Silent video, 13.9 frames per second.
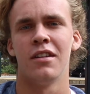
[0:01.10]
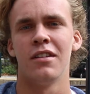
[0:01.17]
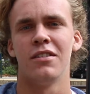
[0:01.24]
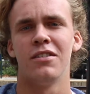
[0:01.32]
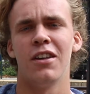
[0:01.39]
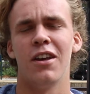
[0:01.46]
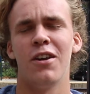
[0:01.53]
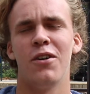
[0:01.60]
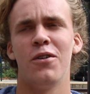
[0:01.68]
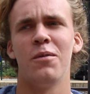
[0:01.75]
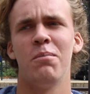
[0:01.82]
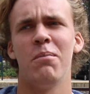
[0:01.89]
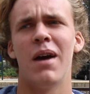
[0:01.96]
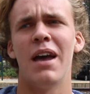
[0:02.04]

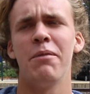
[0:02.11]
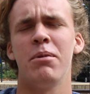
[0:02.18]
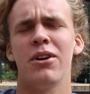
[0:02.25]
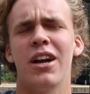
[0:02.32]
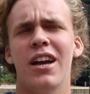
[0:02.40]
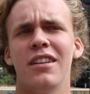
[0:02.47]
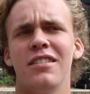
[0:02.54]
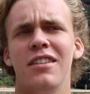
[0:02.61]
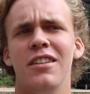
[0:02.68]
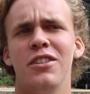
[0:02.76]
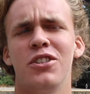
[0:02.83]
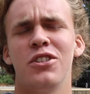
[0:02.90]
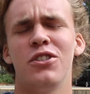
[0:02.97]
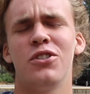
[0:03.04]
So my
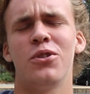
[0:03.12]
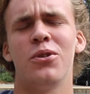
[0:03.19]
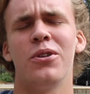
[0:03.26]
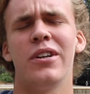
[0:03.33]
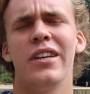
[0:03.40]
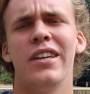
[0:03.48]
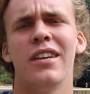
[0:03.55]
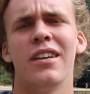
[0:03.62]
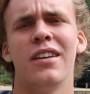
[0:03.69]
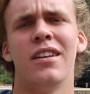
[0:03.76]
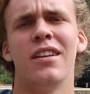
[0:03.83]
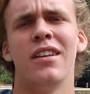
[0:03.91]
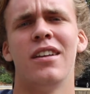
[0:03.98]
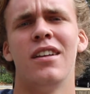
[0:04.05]
procrastination story
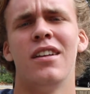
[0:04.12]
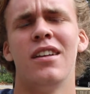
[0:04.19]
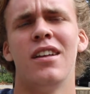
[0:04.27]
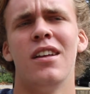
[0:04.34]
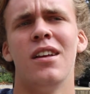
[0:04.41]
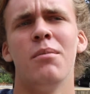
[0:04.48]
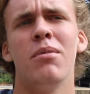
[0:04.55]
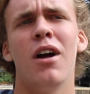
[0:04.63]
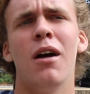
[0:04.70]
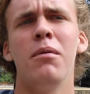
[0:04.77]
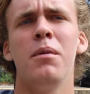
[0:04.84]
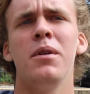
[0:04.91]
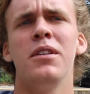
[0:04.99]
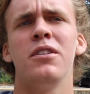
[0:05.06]

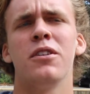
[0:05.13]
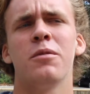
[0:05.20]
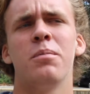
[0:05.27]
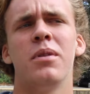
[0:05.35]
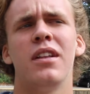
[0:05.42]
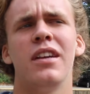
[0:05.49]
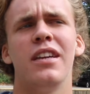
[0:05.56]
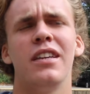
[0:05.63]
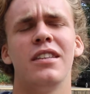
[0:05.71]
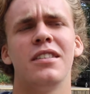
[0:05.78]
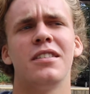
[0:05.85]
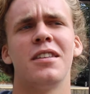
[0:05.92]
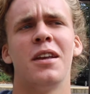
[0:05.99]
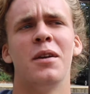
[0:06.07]
probably took
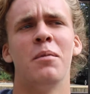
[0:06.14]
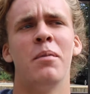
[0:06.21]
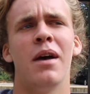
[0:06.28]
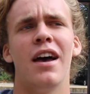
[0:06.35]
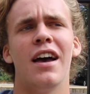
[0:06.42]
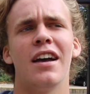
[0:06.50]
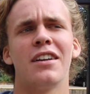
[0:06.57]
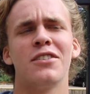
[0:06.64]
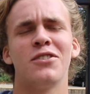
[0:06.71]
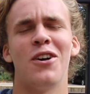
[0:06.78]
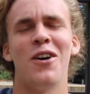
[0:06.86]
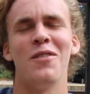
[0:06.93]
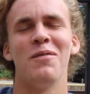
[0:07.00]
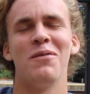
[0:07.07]
place back
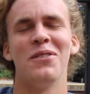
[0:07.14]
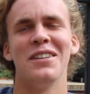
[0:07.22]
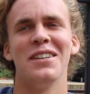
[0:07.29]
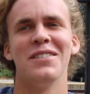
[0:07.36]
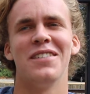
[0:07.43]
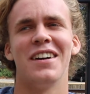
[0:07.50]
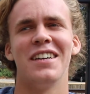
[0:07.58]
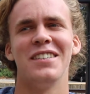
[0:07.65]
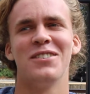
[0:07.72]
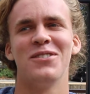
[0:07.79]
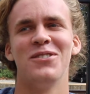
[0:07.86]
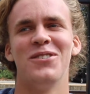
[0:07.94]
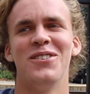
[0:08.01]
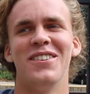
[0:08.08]
sophomore year of high
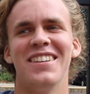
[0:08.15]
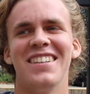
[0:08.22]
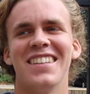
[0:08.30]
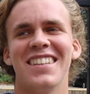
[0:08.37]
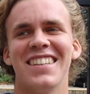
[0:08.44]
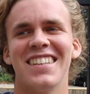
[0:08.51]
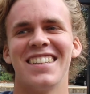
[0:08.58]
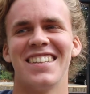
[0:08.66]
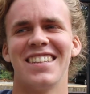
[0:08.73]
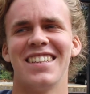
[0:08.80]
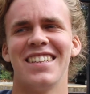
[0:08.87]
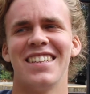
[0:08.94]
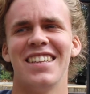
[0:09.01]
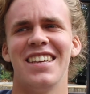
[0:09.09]
school.
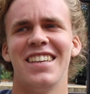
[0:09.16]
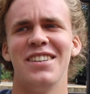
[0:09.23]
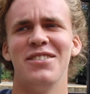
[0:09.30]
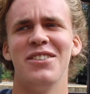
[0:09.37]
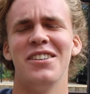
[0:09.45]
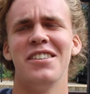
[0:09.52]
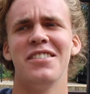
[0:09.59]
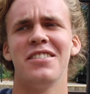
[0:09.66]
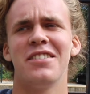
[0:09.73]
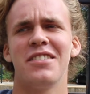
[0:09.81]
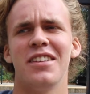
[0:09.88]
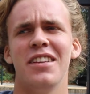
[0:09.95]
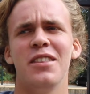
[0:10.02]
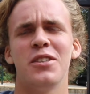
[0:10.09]
It
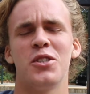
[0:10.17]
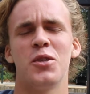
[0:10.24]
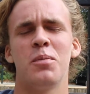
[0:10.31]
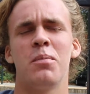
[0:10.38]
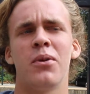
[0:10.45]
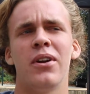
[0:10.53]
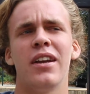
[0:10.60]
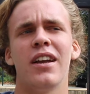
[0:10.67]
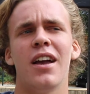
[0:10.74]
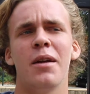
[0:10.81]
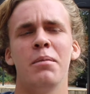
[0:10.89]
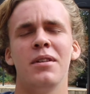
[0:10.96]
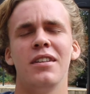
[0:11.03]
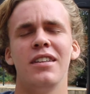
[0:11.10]
was in the spring,
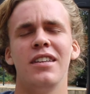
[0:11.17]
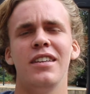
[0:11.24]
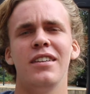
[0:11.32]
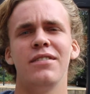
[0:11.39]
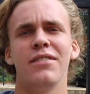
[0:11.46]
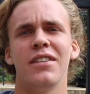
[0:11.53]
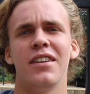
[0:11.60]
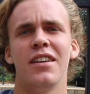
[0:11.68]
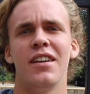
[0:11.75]
I believe,